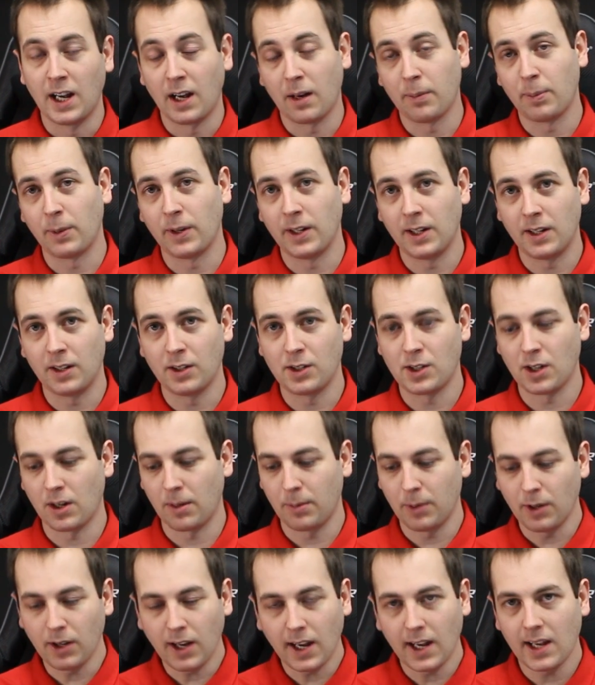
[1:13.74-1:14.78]
a pretty good
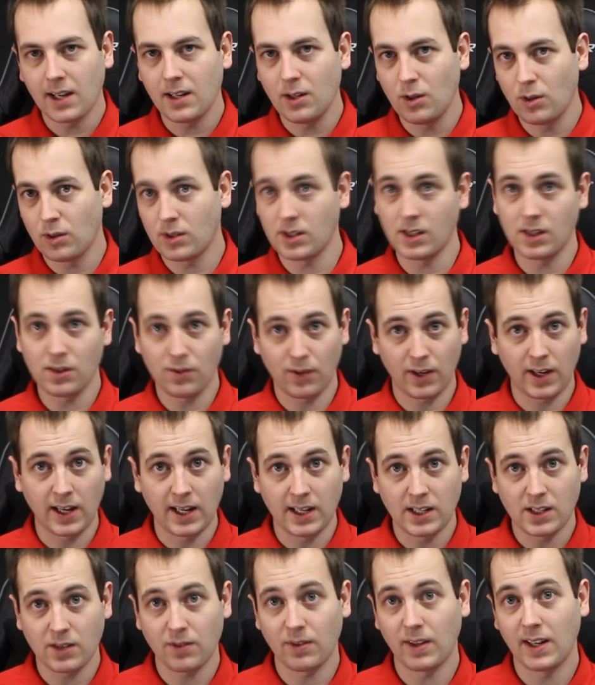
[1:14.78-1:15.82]
job. You can use these for
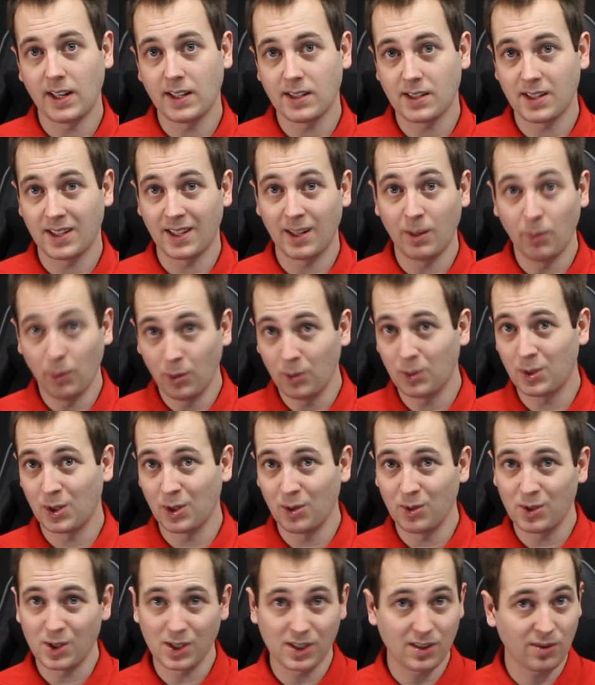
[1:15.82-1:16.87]
case fans and they will
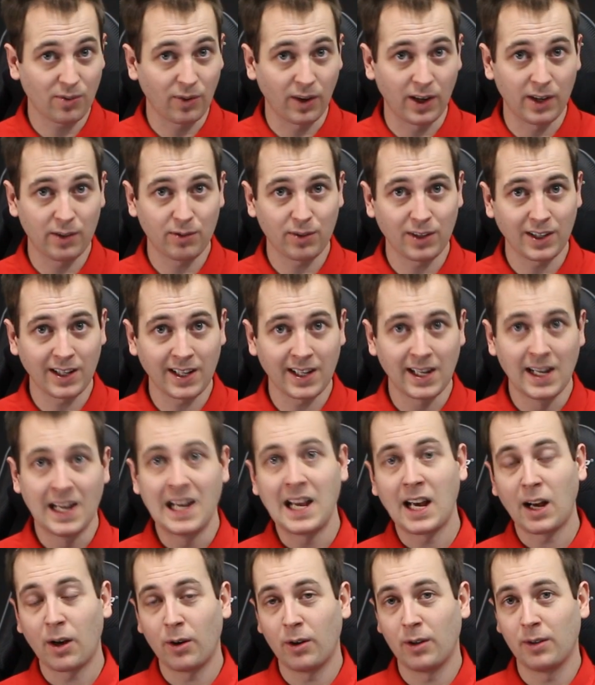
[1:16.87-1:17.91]
do just fine for that.
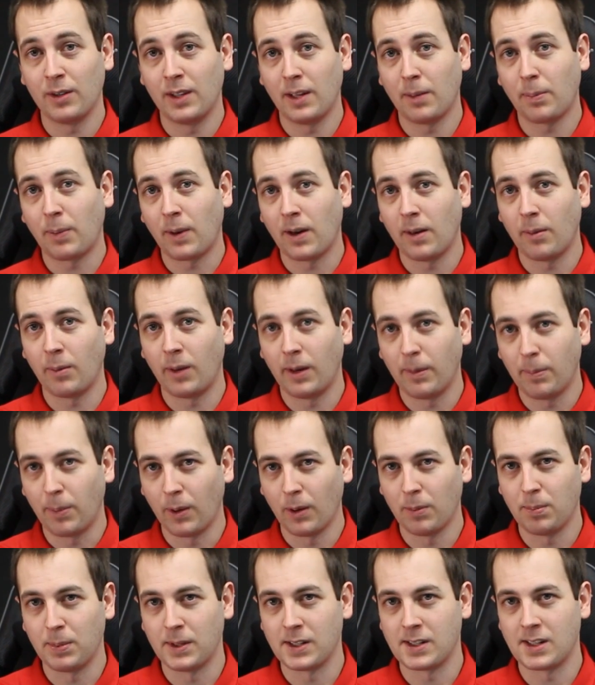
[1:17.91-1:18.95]
However, their primary
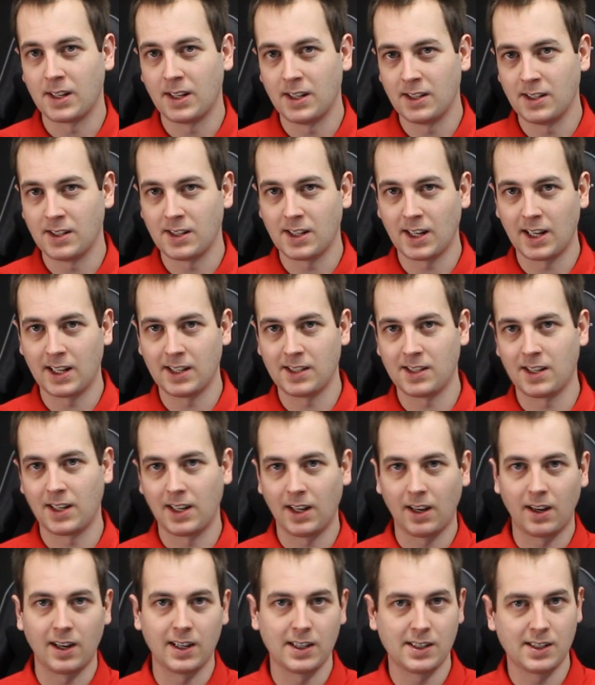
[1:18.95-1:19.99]
purpose is as
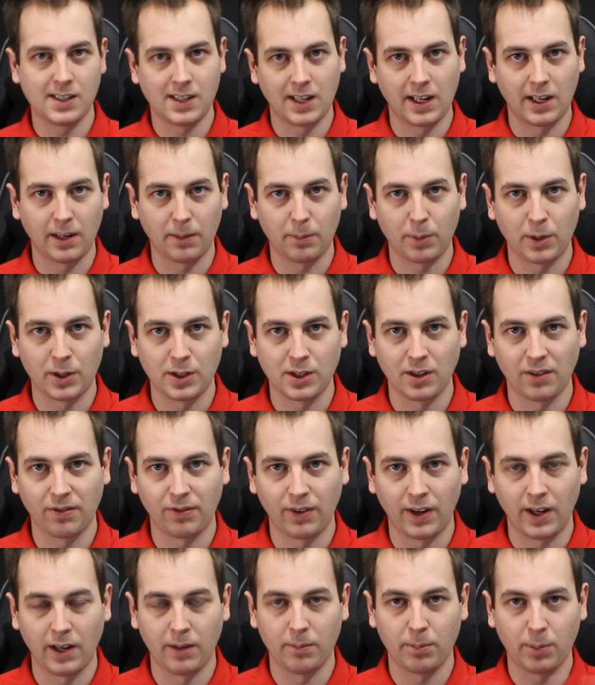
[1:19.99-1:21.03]
a high static pressure
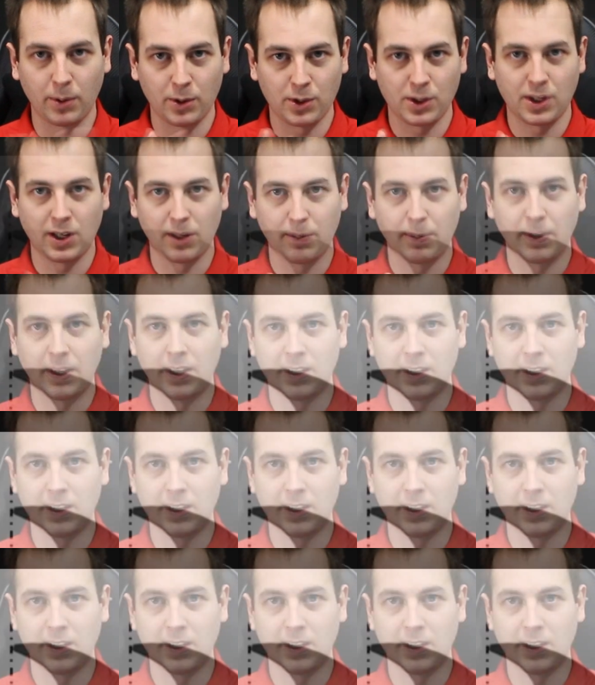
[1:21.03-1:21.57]
fan pushed up